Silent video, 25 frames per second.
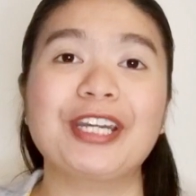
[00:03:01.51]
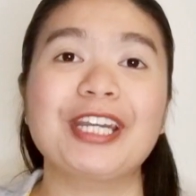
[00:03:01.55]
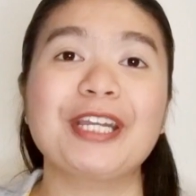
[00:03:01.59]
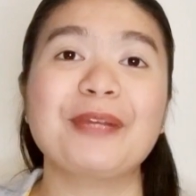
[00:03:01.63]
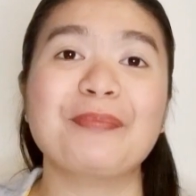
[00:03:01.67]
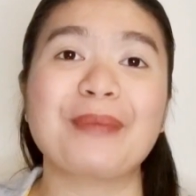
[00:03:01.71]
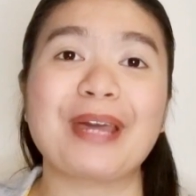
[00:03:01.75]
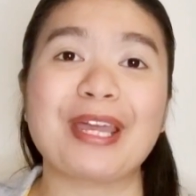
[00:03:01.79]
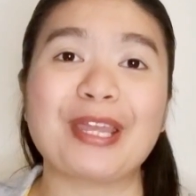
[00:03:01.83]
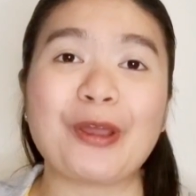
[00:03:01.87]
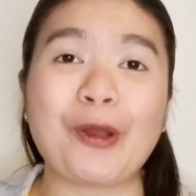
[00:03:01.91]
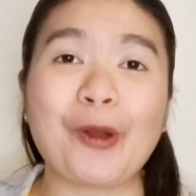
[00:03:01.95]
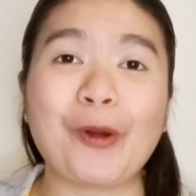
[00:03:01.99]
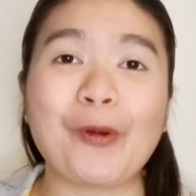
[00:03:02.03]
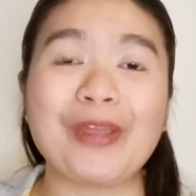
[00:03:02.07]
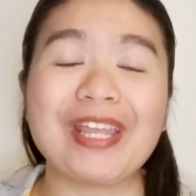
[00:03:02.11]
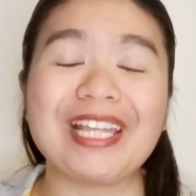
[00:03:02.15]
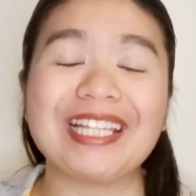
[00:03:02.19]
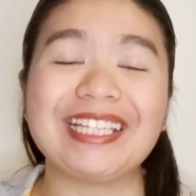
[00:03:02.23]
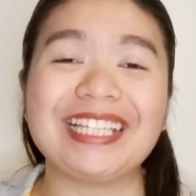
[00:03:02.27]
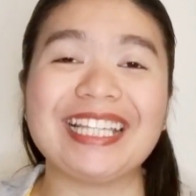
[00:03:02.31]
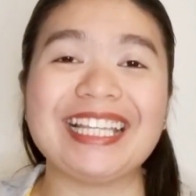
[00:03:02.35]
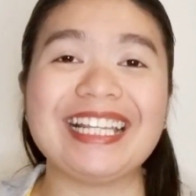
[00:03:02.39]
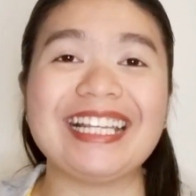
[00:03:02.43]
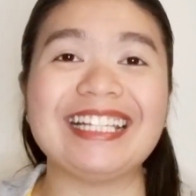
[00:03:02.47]
During my
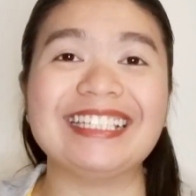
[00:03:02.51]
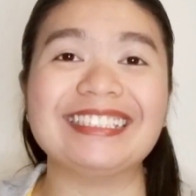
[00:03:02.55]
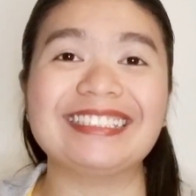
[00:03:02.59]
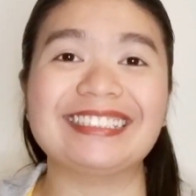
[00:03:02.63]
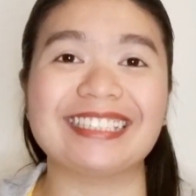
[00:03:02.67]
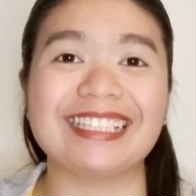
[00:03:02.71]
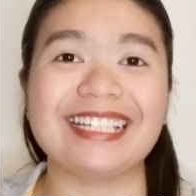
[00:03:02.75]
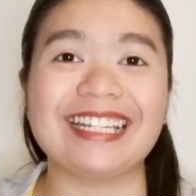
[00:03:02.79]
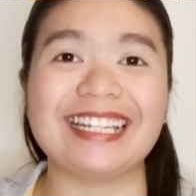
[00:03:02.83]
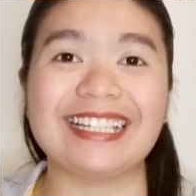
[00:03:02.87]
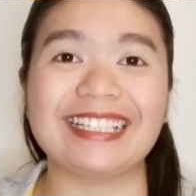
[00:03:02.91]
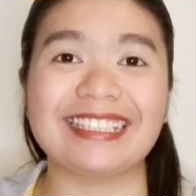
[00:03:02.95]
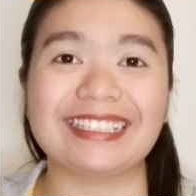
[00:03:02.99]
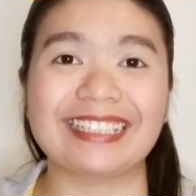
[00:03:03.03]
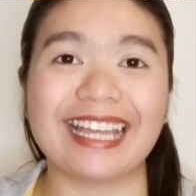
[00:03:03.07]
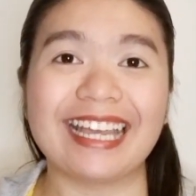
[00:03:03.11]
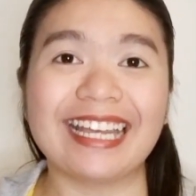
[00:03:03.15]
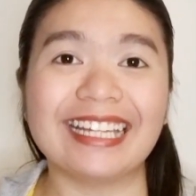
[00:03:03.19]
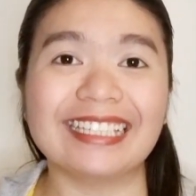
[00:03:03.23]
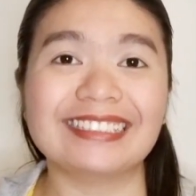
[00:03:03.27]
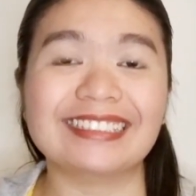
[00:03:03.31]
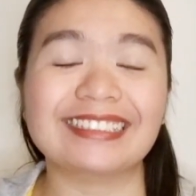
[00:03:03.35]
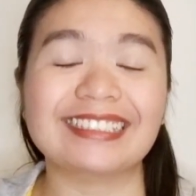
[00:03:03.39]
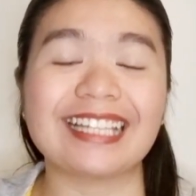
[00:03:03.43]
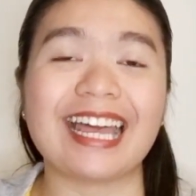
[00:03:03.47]
OET listening
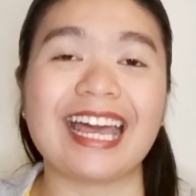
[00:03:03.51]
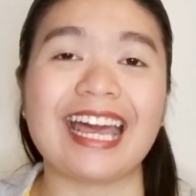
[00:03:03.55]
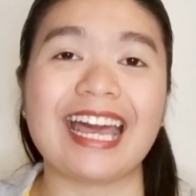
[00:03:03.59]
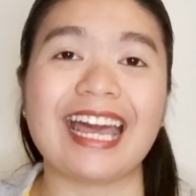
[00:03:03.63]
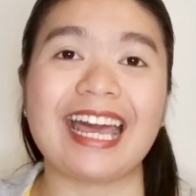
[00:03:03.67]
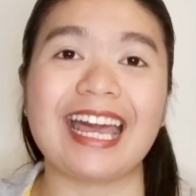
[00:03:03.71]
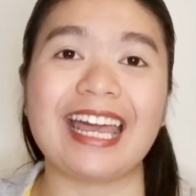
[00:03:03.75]
test,